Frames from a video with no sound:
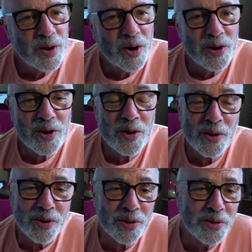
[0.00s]
are
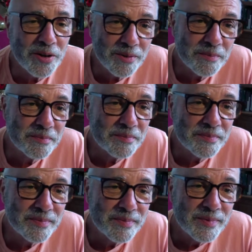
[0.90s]
called
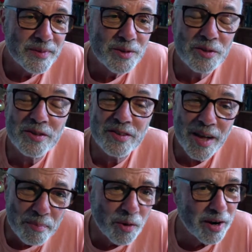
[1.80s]
to
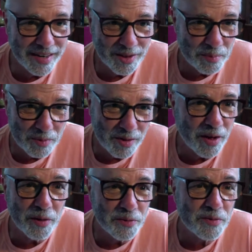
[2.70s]
separate
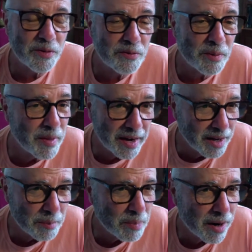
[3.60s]
themselves from that
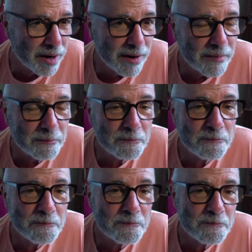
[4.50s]
empire.
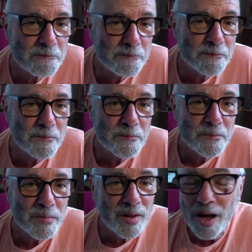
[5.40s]

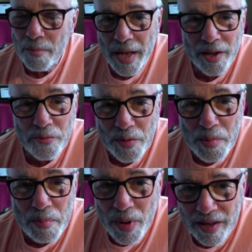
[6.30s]
Come out from
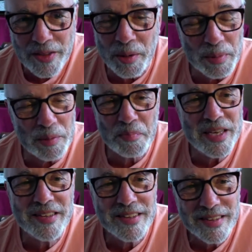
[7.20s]
among them and
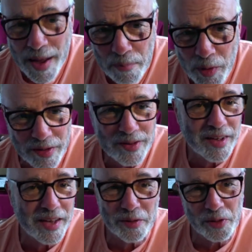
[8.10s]
be separate,
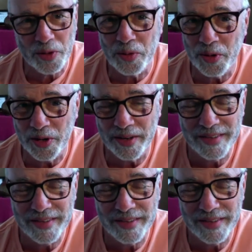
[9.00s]
saith the Lord.